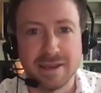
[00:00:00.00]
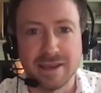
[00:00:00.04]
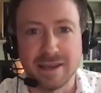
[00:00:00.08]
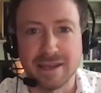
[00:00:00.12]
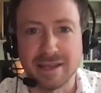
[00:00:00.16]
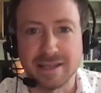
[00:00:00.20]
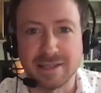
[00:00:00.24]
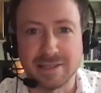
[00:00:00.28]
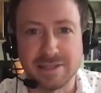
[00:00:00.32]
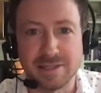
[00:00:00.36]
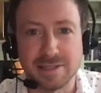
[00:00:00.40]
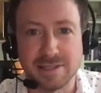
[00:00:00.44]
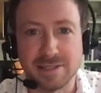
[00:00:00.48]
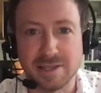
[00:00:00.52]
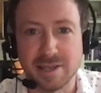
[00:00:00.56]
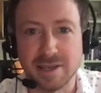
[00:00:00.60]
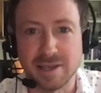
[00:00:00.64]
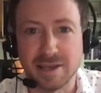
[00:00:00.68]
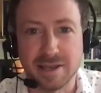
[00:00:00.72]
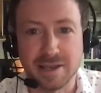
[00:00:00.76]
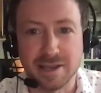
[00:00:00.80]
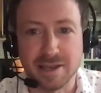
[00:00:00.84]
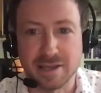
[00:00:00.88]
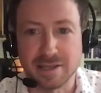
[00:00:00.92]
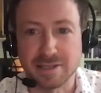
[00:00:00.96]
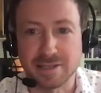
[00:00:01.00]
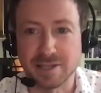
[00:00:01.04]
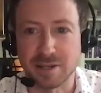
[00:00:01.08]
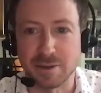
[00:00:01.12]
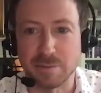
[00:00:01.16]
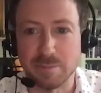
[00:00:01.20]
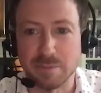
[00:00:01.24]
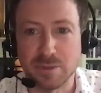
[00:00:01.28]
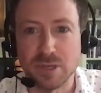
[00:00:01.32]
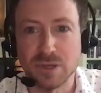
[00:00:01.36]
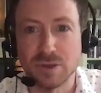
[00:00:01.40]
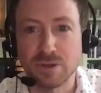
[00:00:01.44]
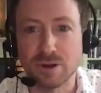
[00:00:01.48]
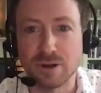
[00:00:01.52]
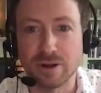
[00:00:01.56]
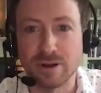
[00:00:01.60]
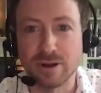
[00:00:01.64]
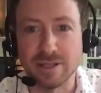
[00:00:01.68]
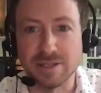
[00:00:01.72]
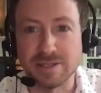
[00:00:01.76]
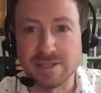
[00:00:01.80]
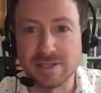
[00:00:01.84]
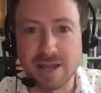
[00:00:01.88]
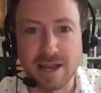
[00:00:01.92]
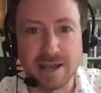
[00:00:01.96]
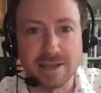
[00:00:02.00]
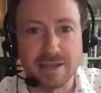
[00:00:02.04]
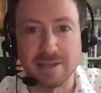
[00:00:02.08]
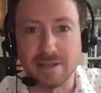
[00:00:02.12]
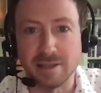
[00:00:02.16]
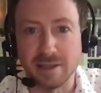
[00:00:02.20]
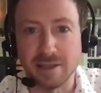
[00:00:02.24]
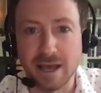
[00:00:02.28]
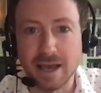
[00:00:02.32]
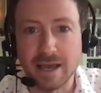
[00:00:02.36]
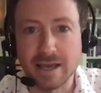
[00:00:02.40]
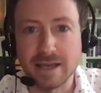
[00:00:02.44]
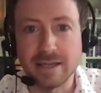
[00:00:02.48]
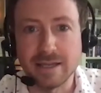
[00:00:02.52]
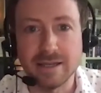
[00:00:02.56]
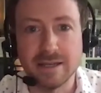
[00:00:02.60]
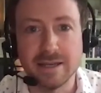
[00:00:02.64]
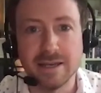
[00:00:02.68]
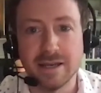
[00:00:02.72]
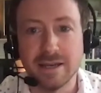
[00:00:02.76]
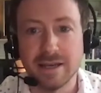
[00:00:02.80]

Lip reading: it's a computer inside the light.